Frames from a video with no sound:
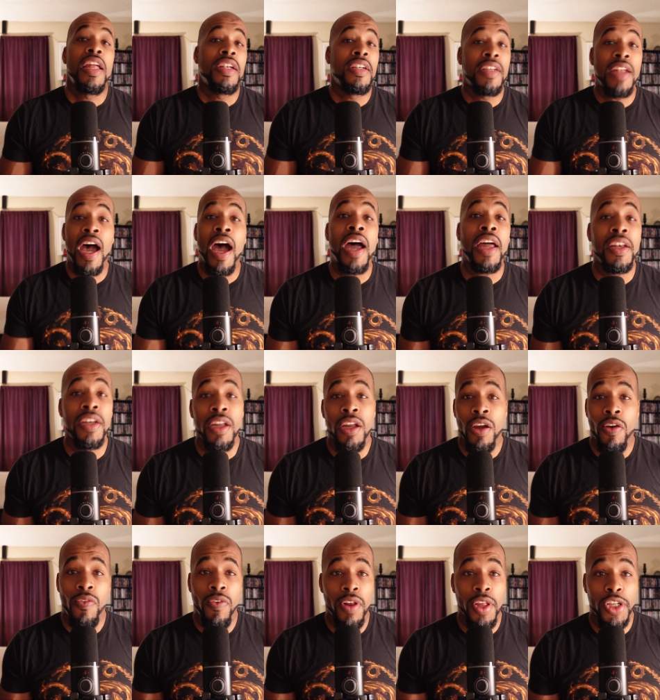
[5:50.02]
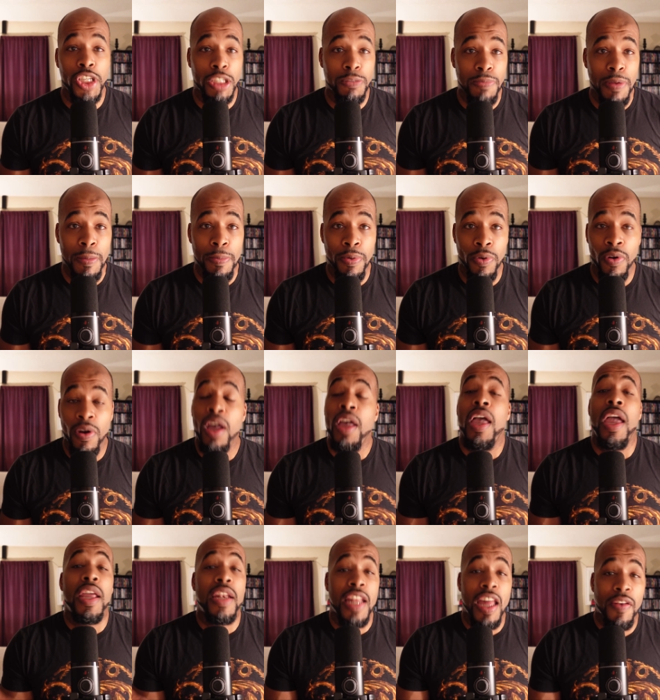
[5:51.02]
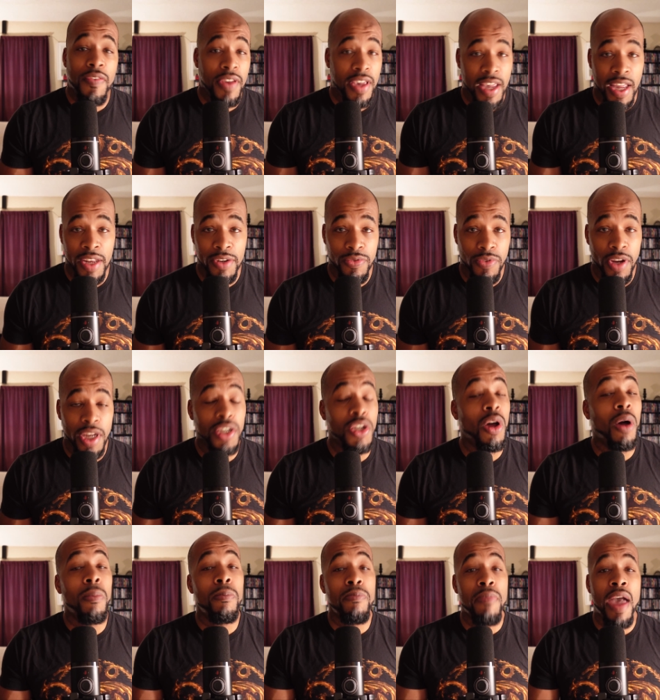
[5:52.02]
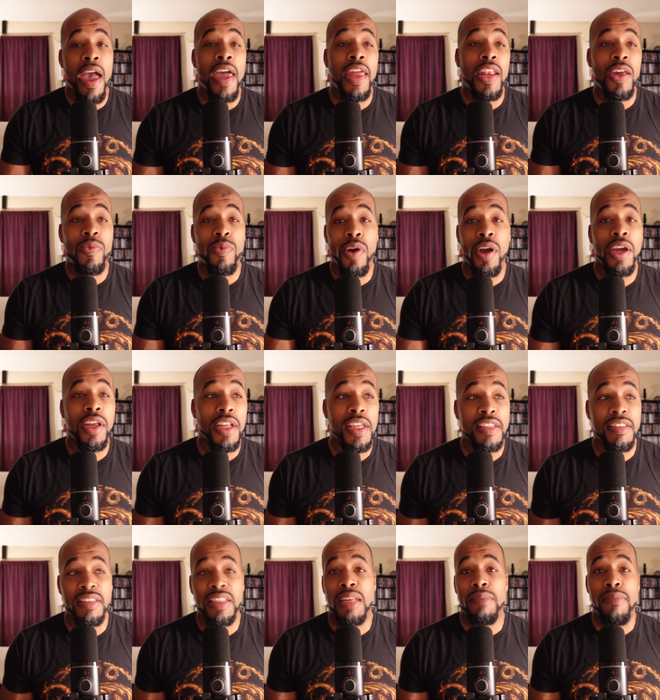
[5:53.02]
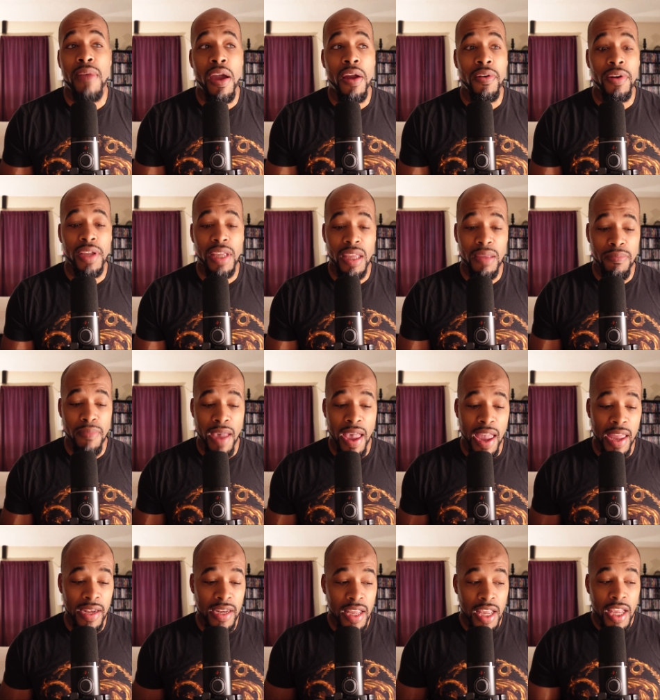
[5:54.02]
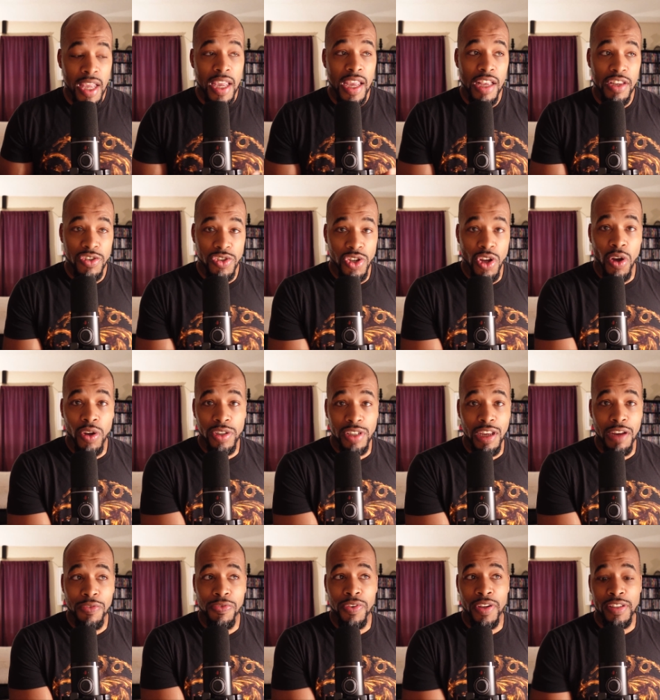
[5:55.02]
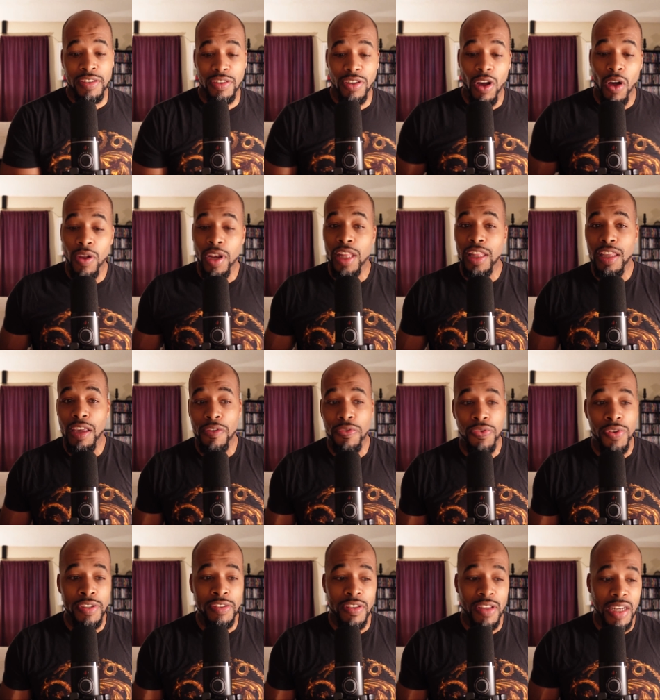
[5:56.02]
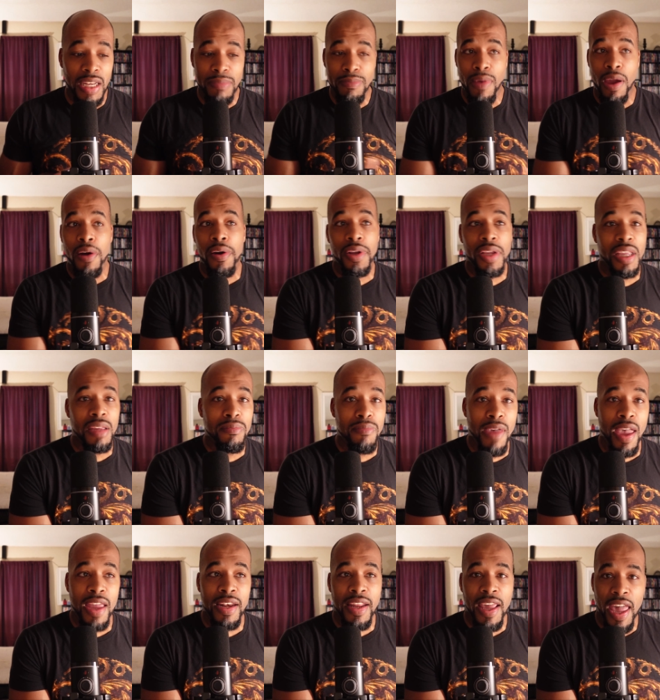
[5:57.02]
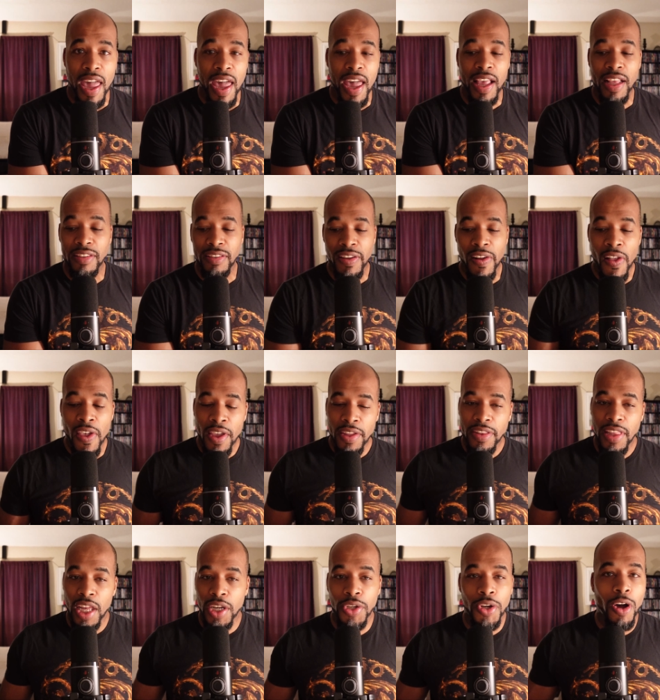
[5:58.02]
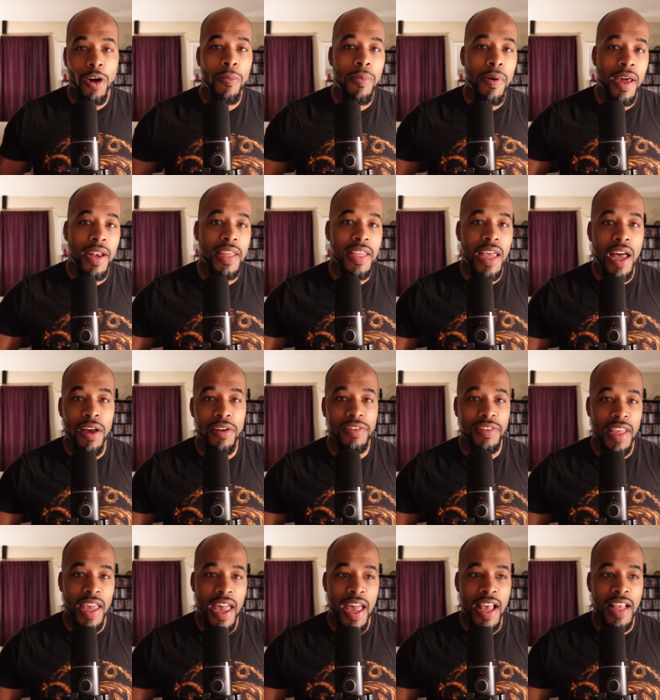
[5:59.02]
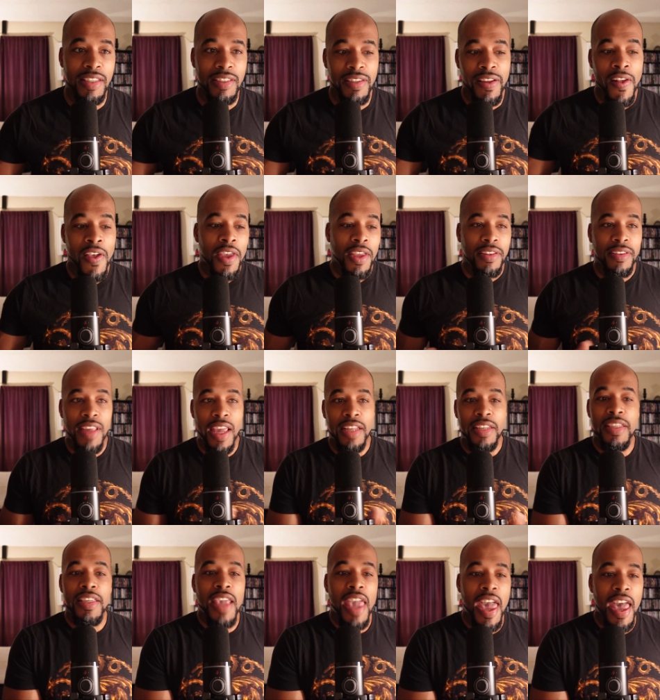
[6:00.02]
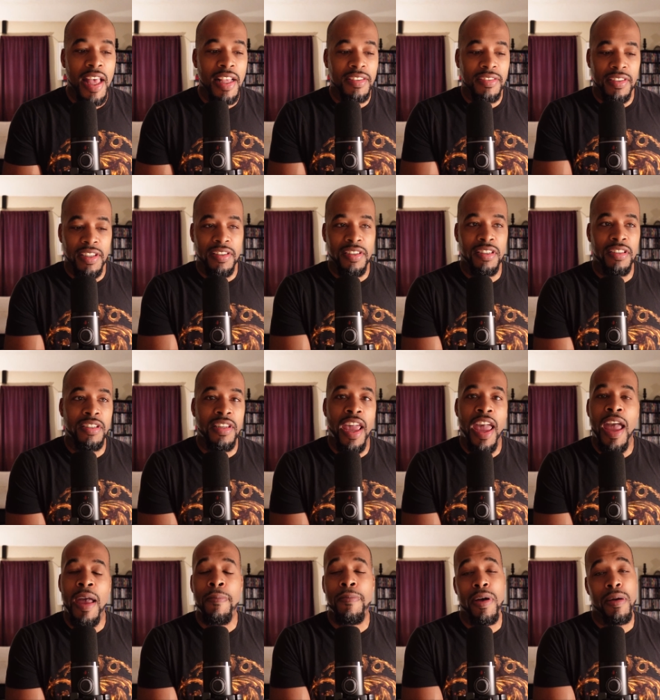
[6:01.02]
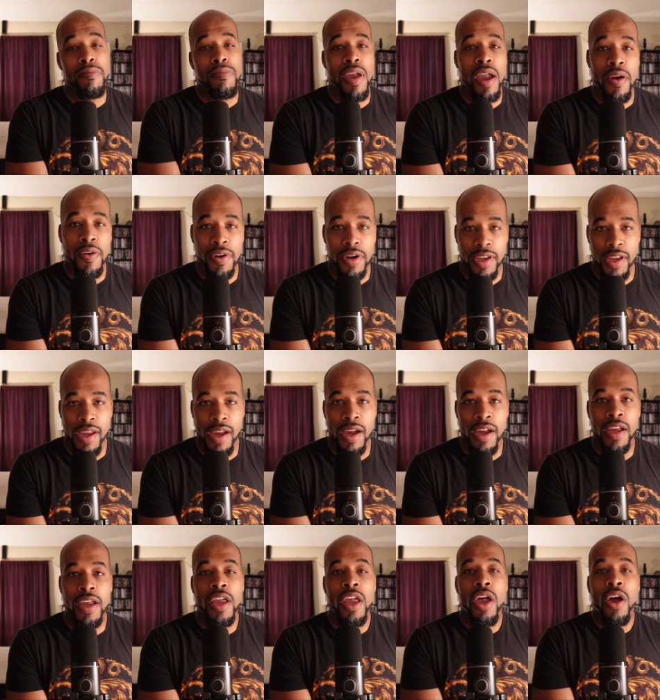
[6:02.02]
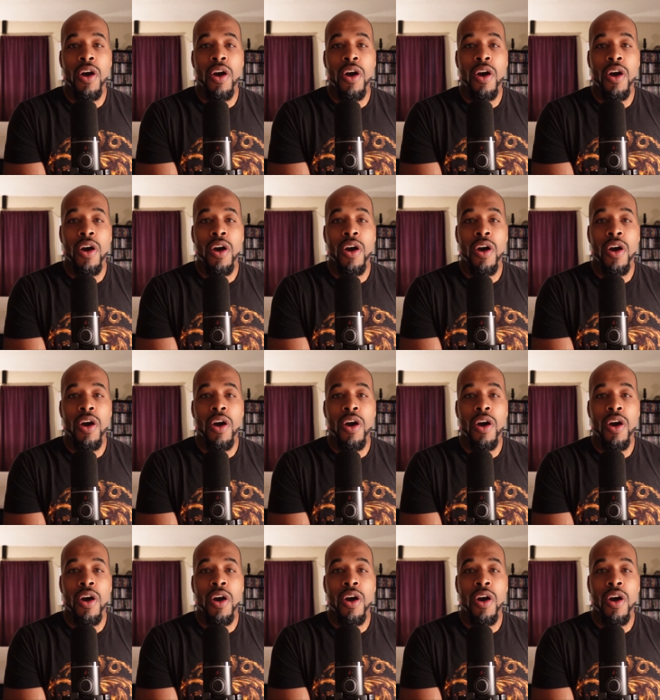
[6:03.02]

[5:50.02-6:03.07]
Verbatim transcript: non-religious people in every country it don't matter where it is an american man is no difference the only difference that an american man has that nobody else has that he has the stamp america